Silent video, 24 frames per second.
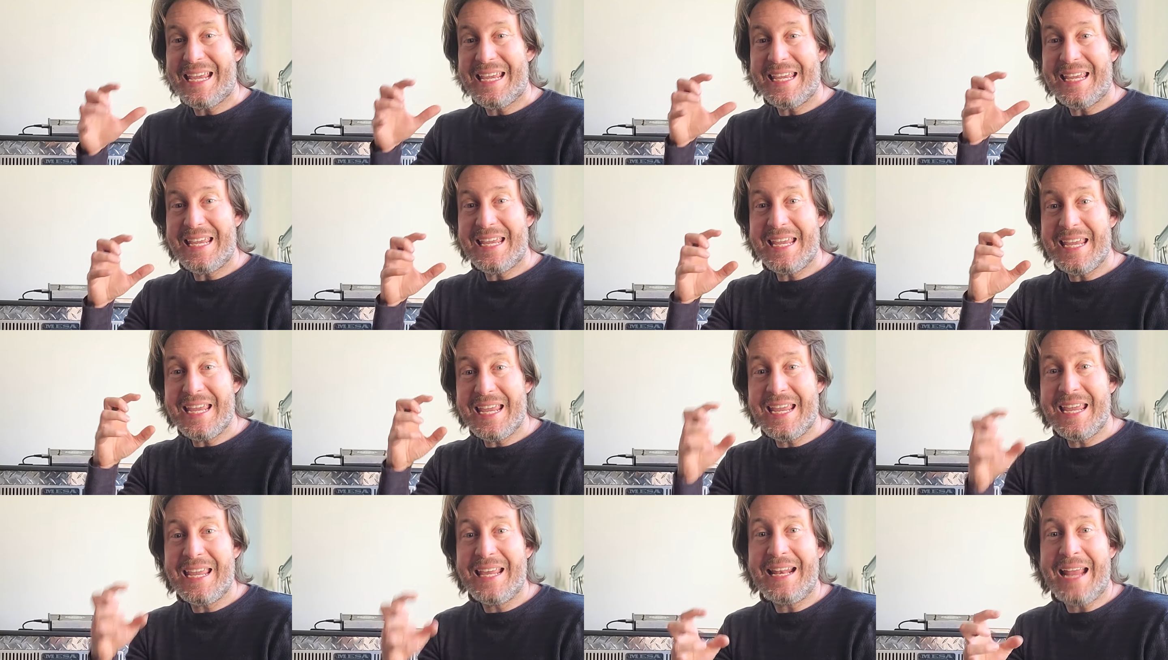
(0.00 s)

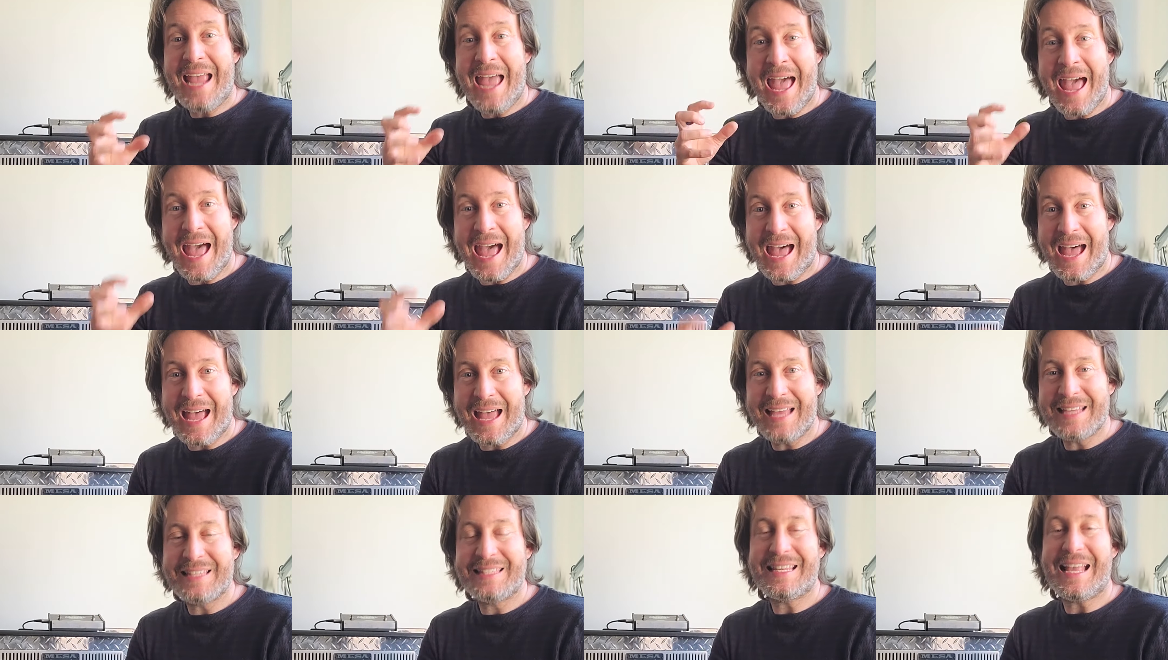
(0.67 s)
it
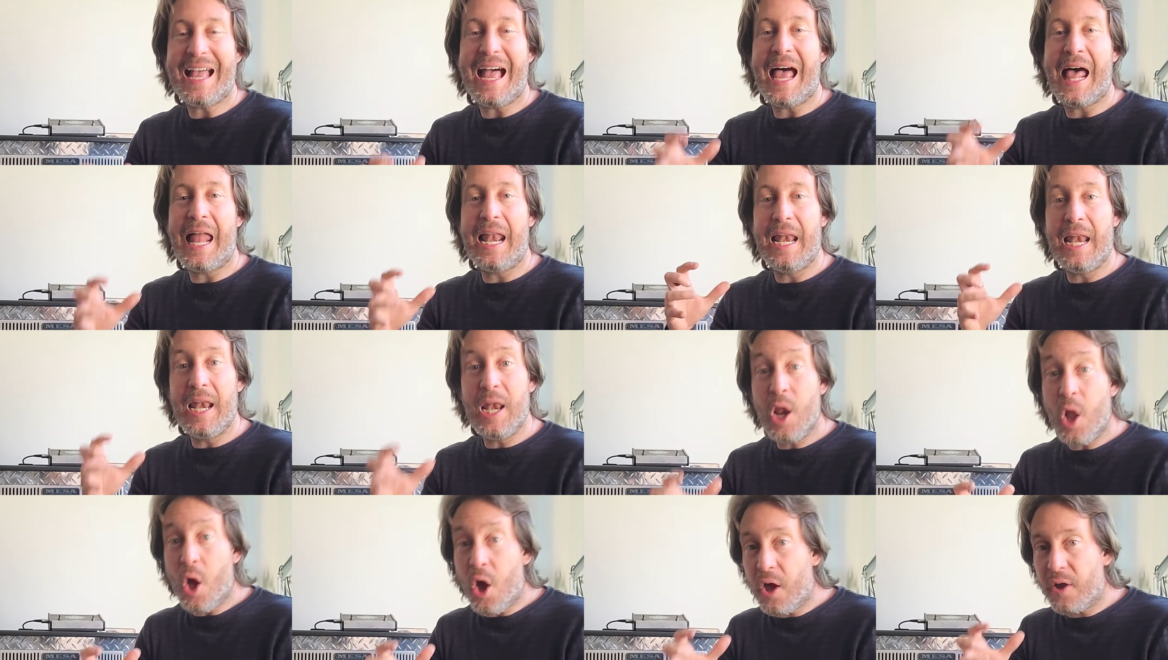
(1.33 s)
has a
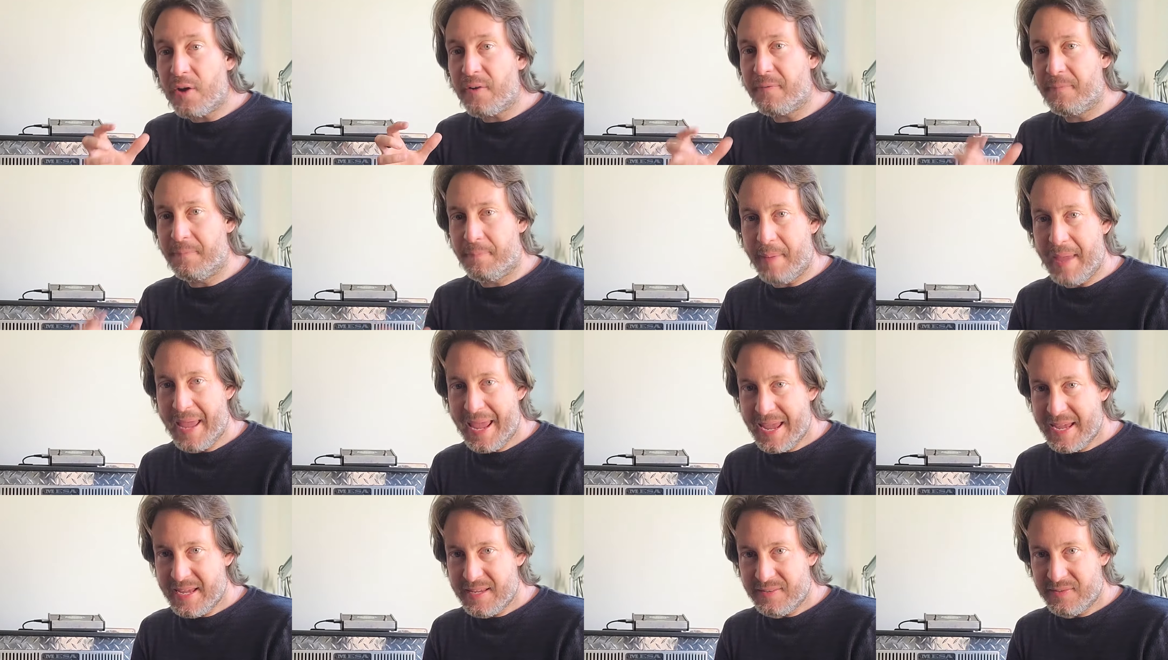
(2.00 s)
lot of
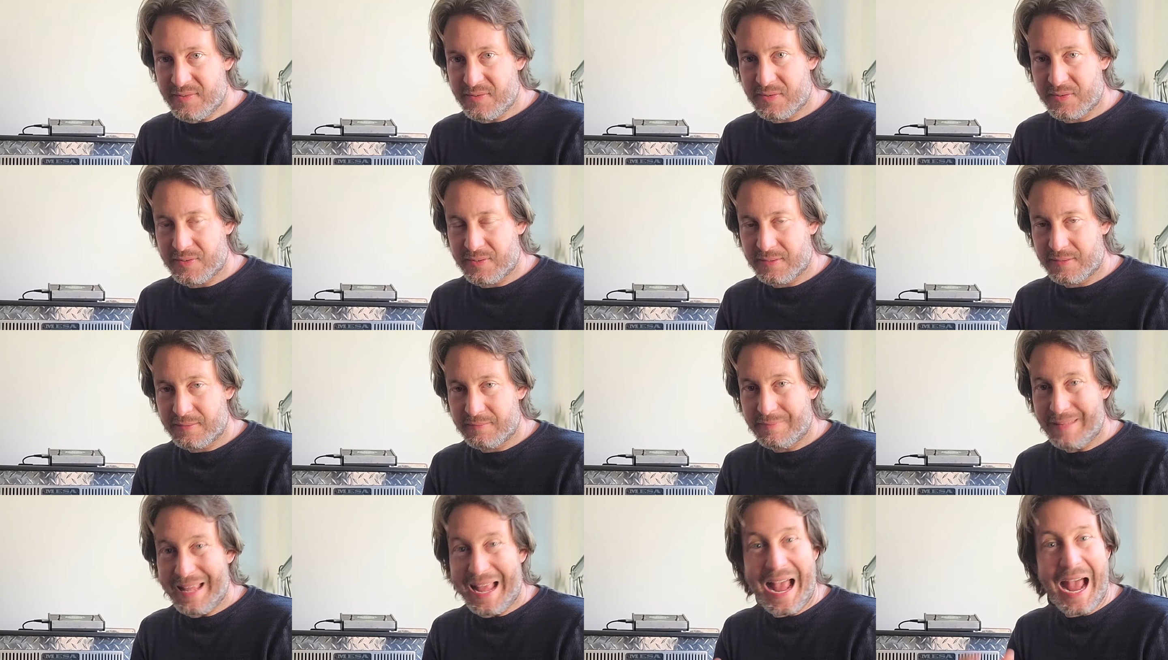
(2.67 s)
bass,
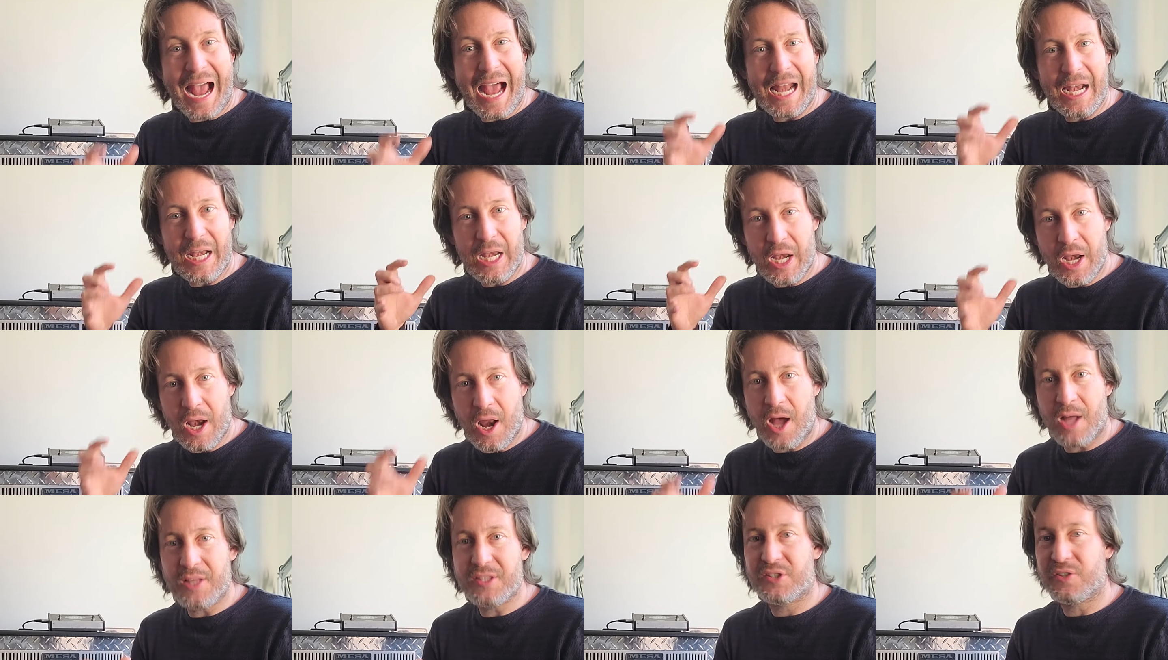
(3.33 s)

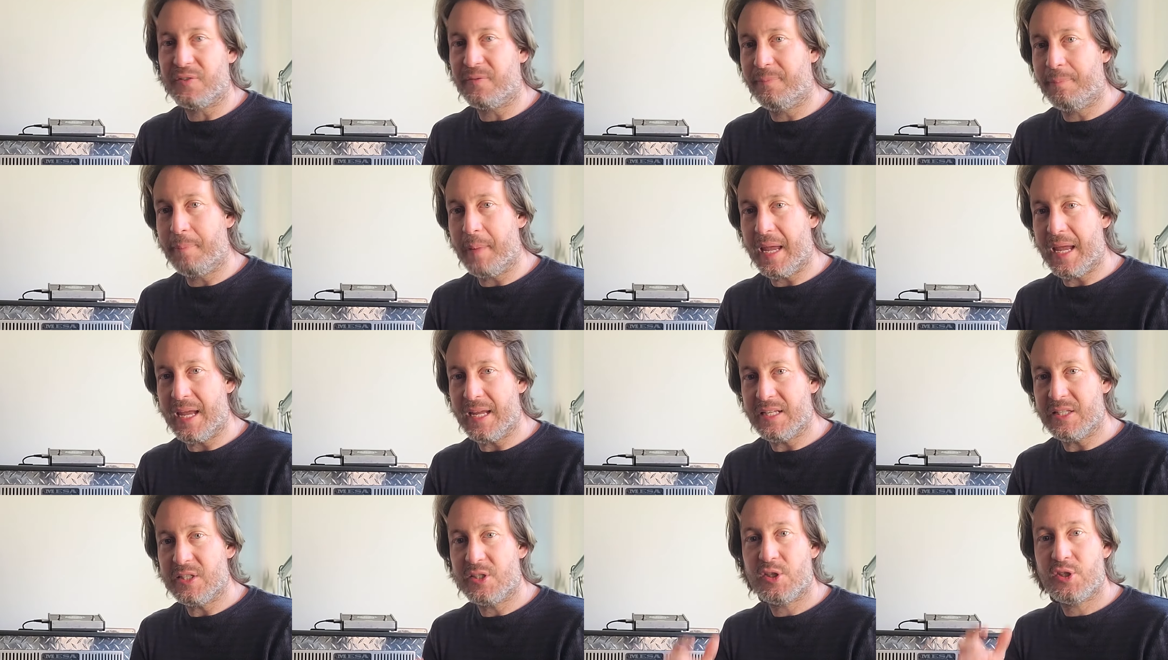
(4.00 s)
lots of
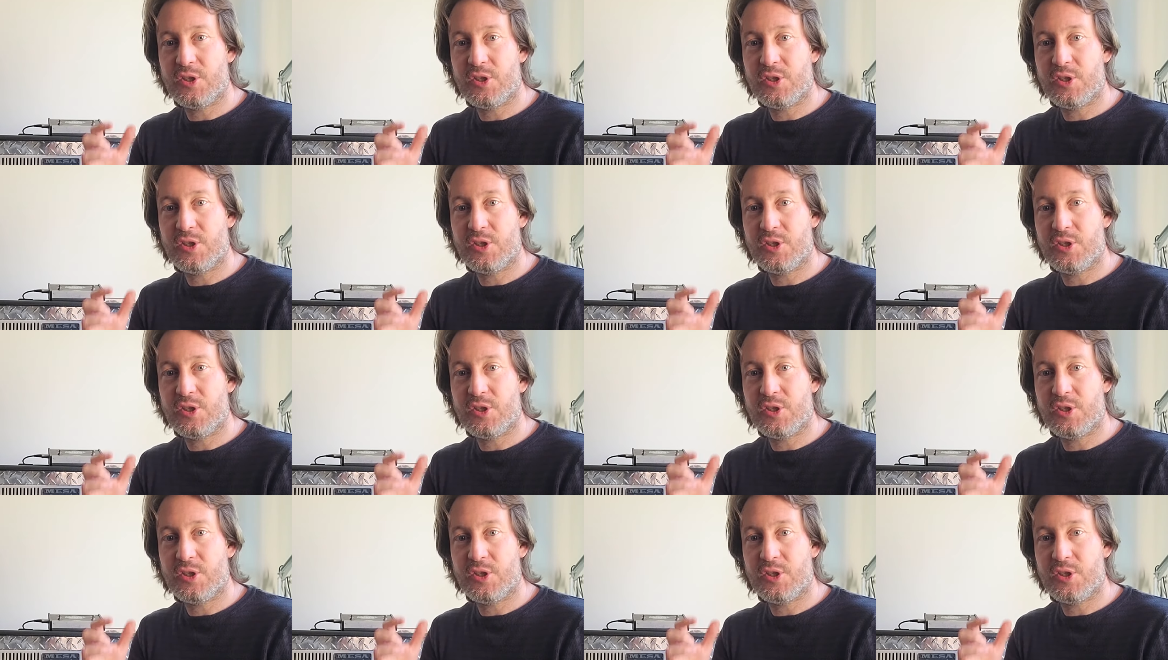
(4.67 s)
bass.